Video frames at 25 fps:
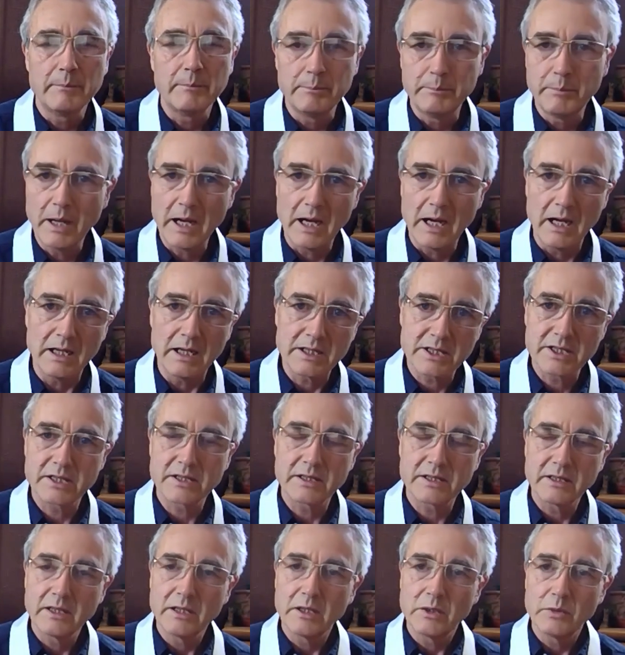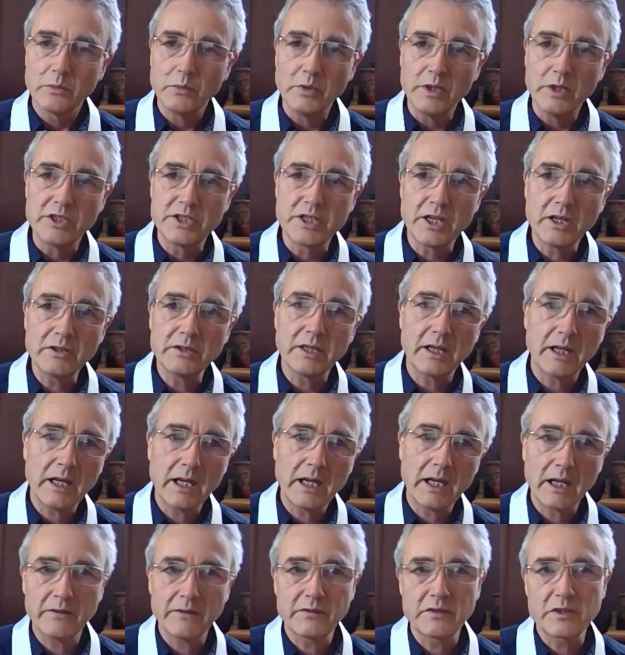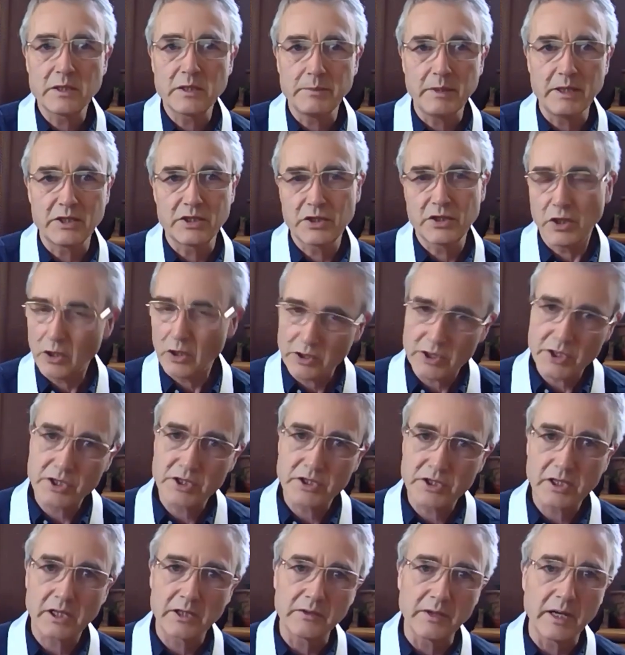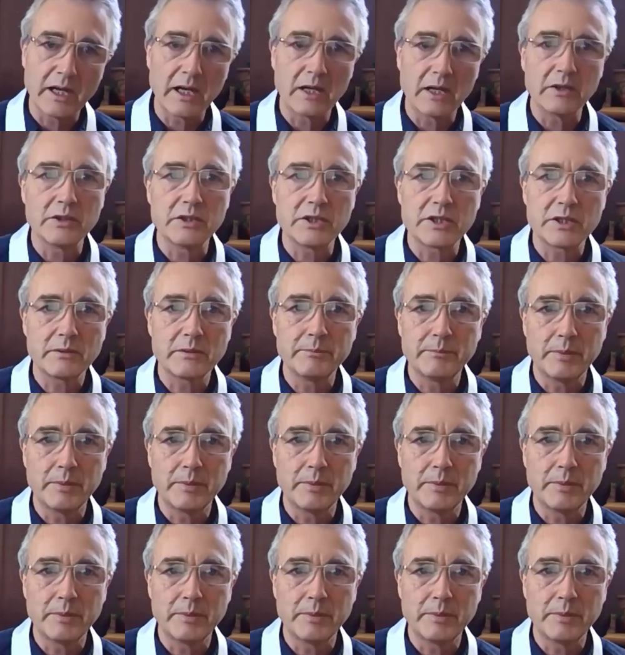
But we don't have to be tossed around